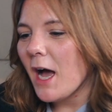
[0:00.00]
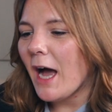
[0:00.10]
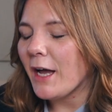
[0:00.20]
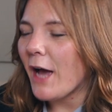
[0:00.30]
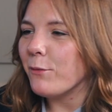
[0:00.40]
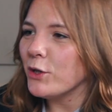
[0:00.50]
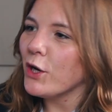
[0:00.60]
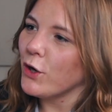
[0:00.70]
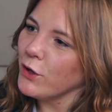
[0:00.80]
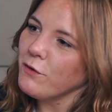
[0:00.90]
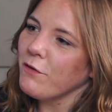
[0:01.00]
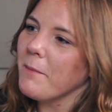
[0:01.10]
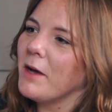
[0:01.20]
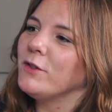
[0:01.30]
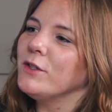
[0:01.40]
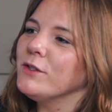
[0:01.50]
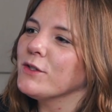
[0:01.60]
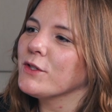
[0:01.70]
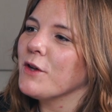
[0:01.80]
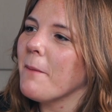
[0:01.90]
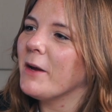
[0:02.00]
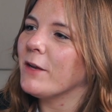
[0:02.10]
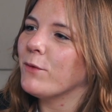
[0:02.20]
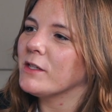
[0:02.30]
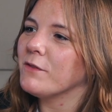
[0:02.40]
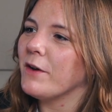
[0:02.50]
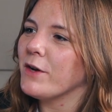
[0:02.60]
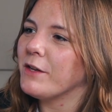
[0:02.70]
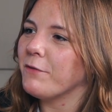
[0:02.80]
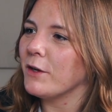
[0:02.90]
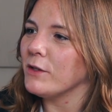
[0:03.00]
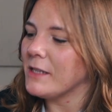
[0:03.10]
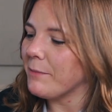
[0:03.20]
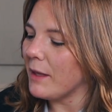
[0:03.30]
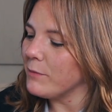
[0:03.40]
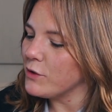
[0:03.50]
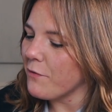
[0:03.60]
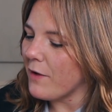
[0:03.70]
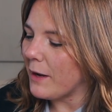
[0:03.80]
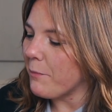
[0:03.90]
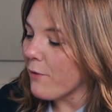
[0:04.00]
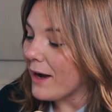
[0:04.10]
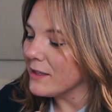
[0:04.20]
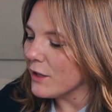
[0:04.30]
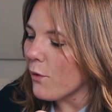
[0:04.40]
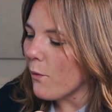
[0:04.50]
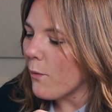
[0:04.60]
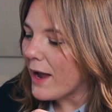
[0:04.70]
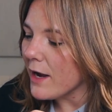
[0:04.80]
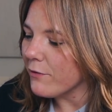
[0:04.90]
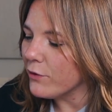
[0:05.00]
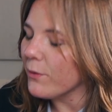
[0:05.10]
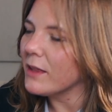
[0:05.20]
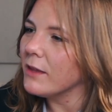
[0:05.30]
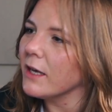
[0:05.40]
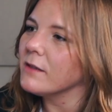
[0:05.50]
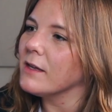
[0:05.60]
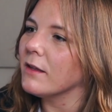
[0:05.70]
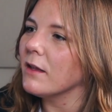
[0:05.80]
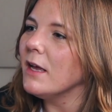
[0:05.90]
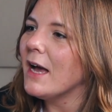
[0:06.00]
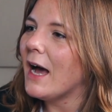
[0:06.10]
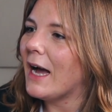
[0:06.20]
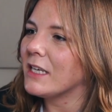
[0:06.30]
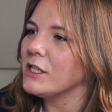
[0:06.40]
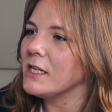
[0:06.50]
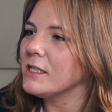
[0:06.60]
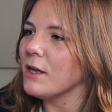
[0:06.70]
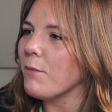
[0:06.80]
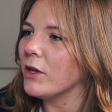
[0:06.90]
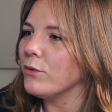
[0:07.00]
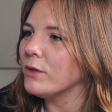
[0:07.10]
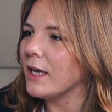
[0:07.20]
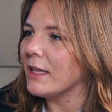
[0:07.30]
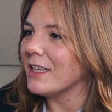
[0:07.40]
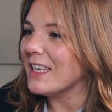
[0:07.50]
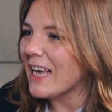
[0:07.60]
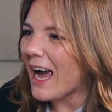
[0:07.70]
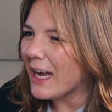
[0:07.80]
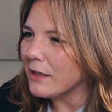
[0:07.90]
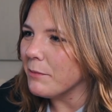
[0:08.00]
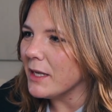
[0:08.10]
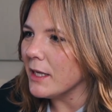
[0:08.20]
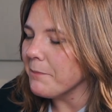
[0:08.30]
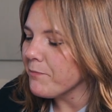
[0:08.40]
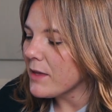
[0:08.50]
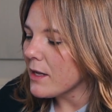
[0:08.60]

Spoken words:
I would learn from others, but it was very difficult sometimes to find practical way of doing things and actually someone who can guide me.